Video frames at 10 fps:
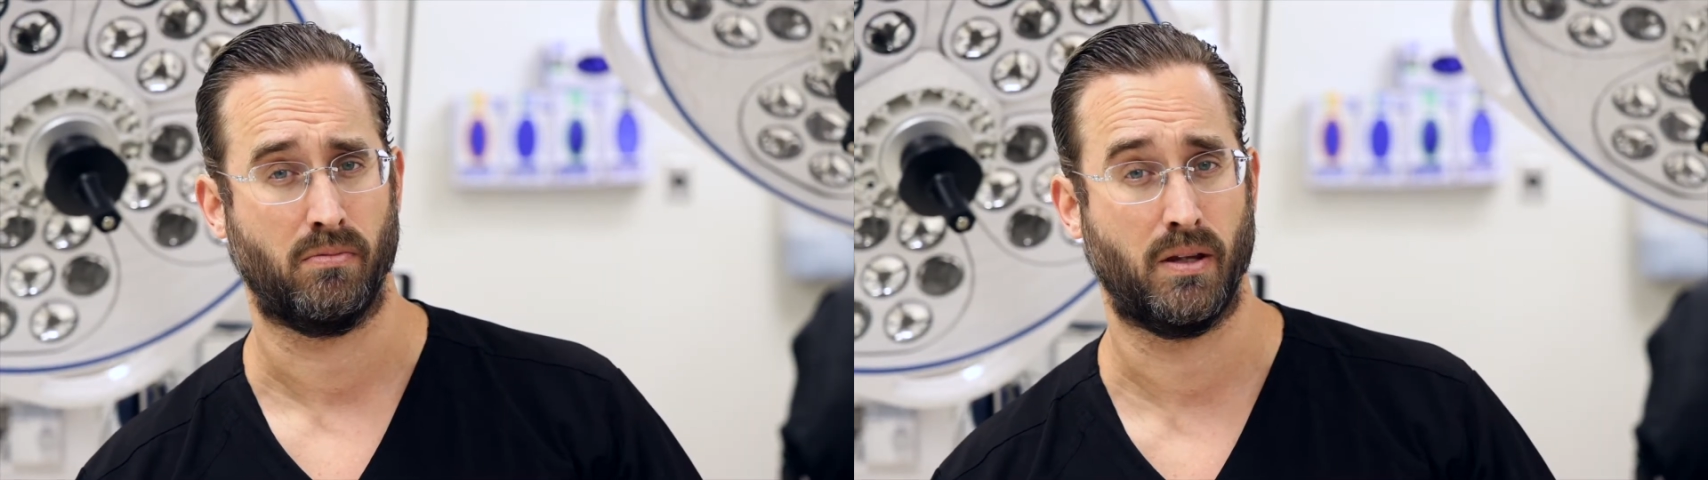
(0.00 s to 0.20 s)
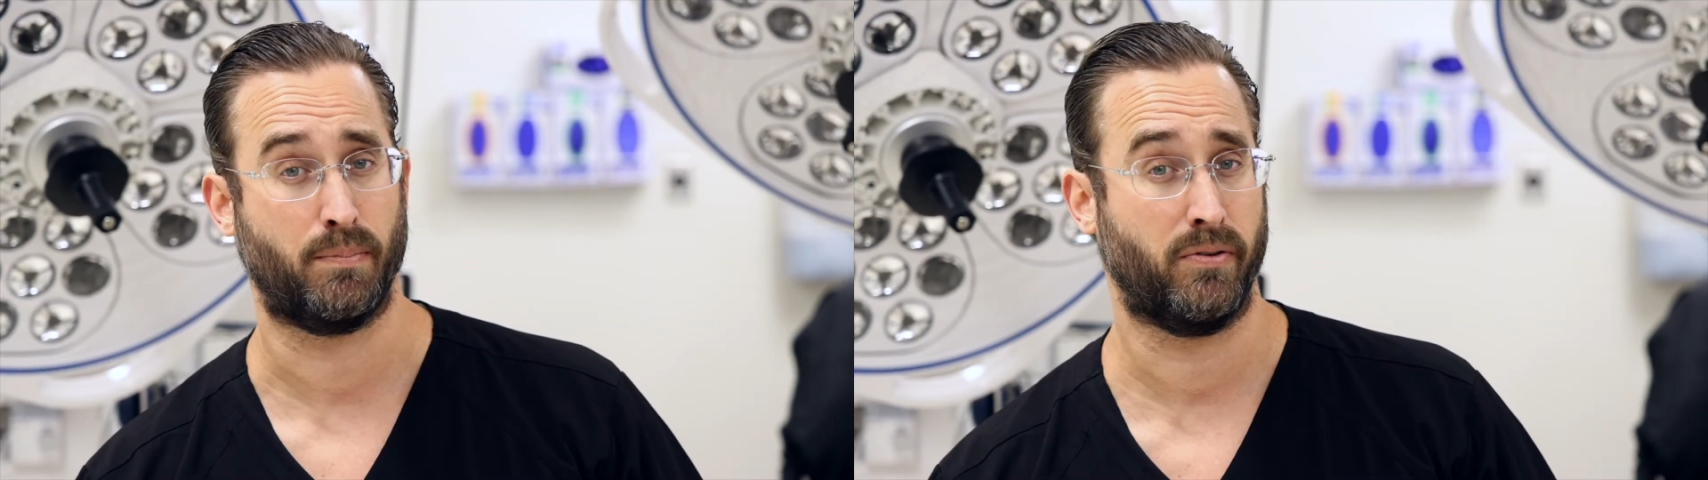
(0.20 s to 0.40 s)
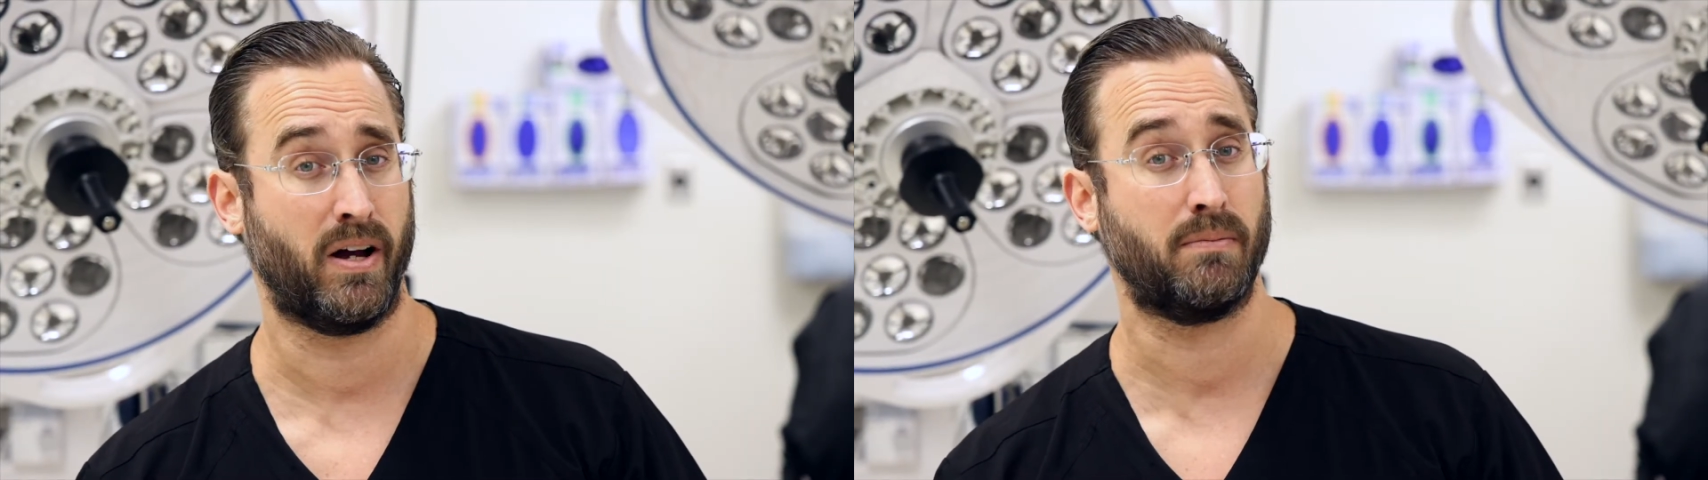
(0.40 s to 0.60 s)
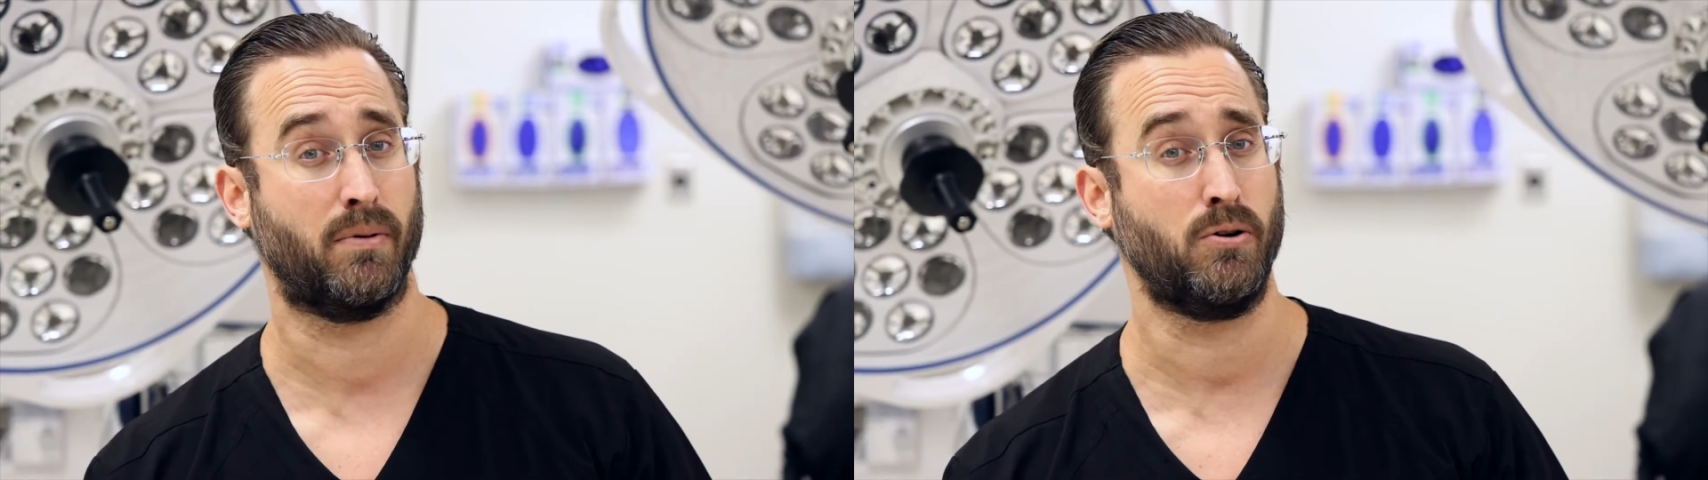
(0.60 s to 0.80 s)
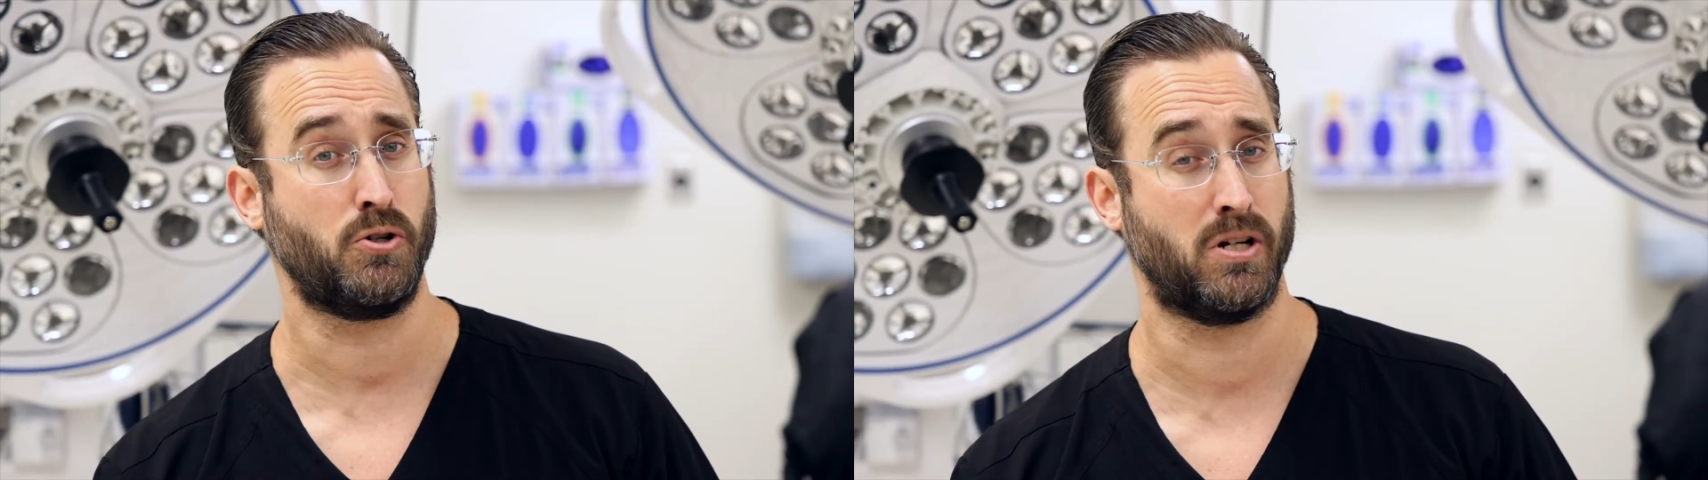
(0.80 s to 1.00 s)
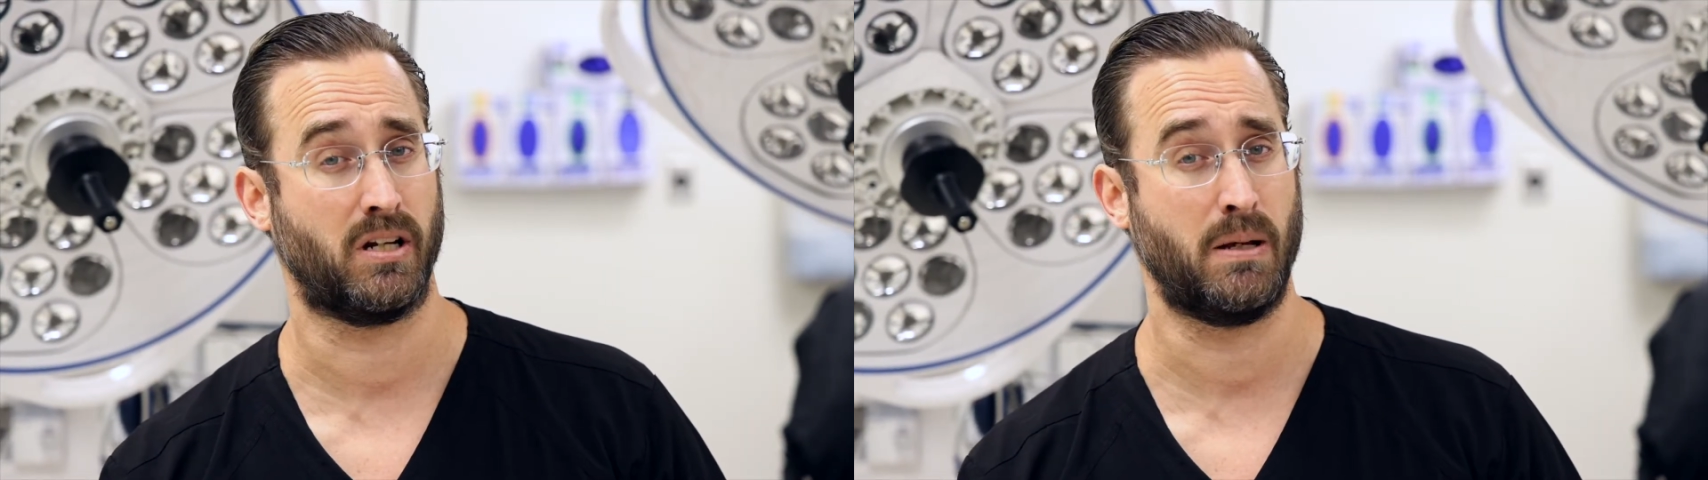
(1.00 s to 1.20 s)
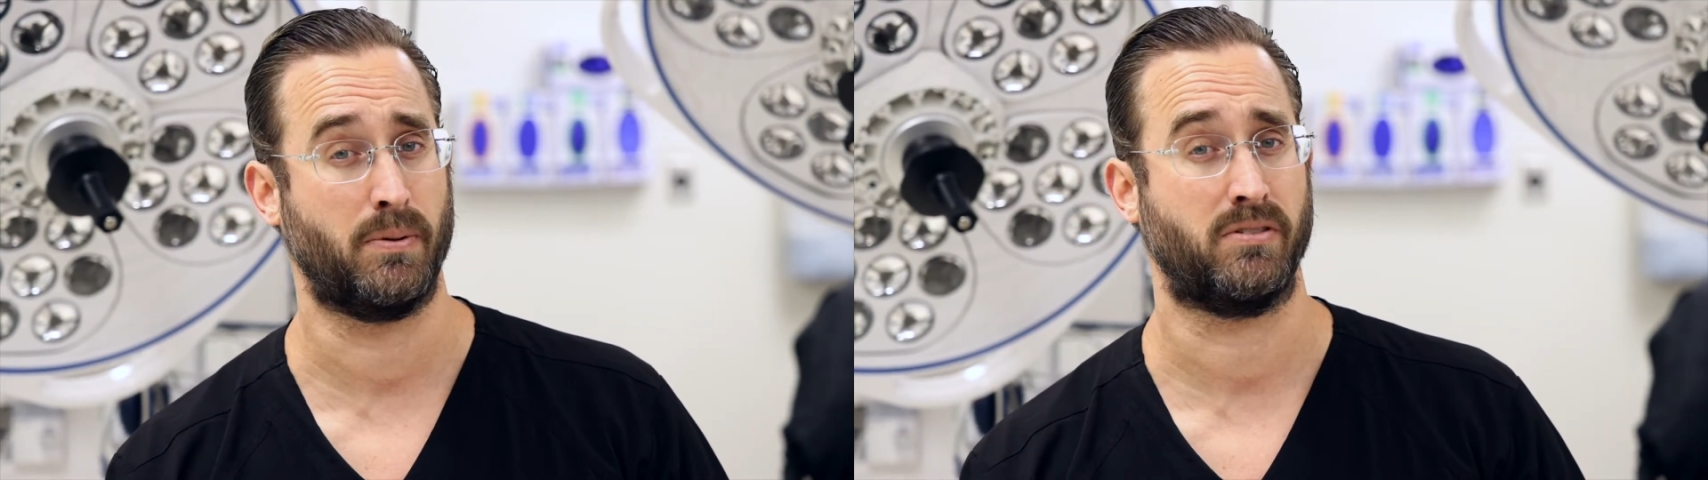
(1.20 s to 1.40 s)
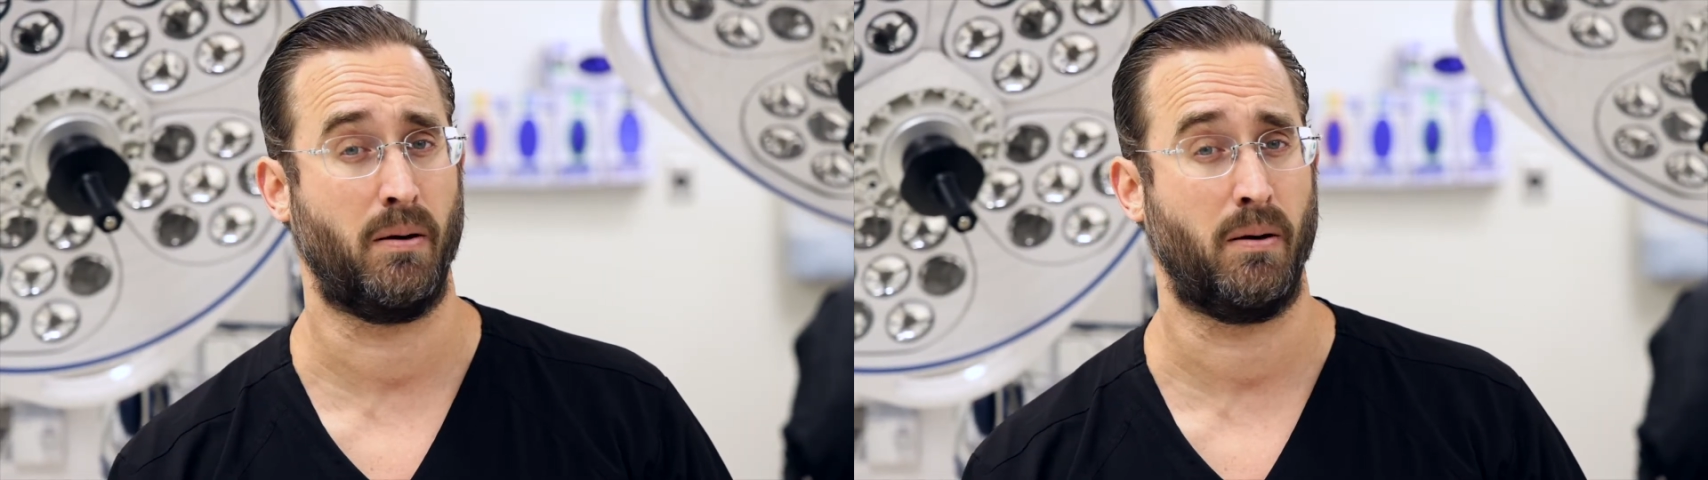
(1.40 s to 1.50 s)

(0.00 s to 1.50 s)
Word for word: that provide motion and keep us